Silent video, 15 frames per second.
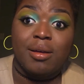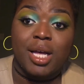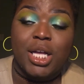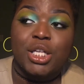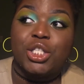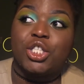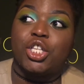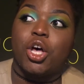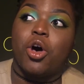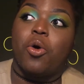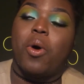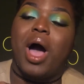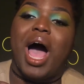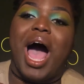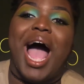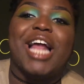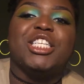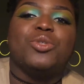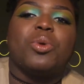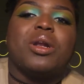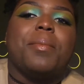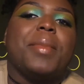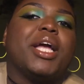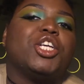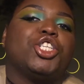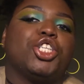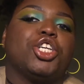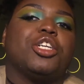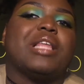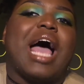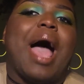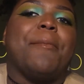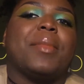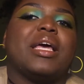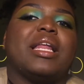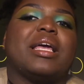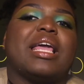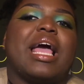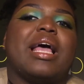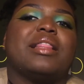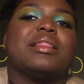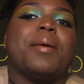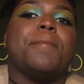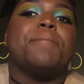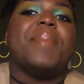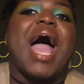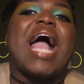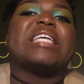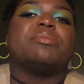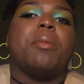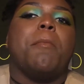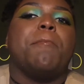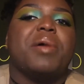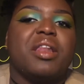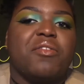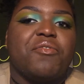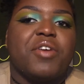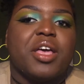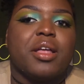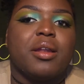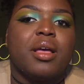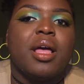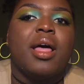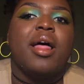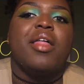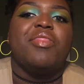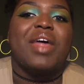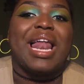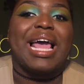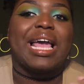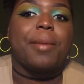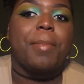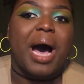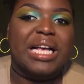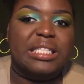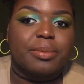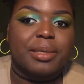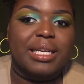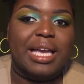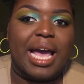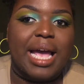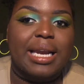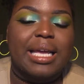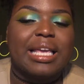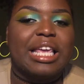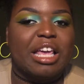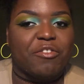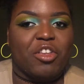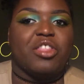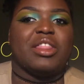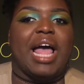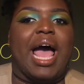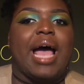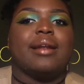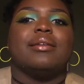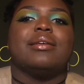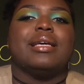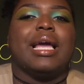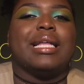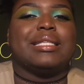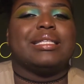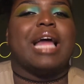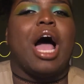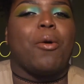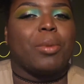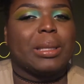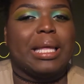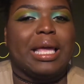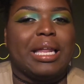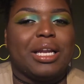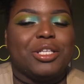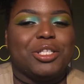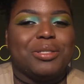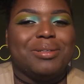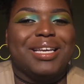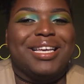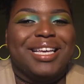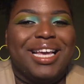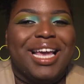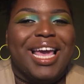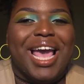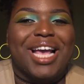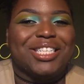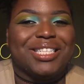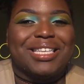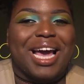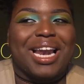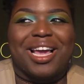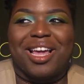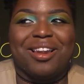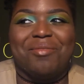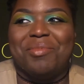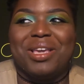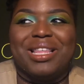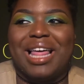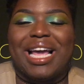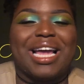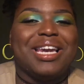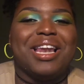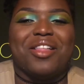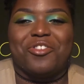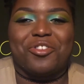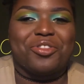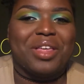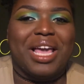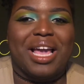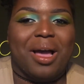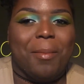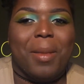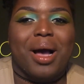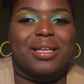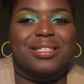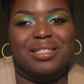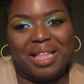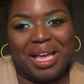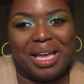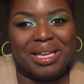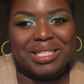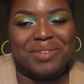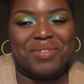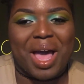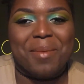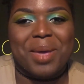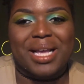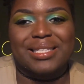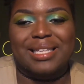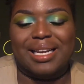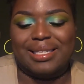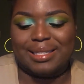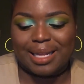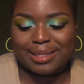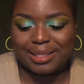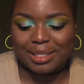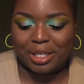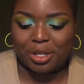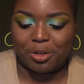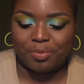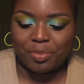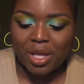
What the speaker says: So I just want to make sure that I'm gonna get the maximum benefit that I could possibly get, given that it's not really gonna, it's just kind of gonna be like another thing amongst things, if that makes any sense to you.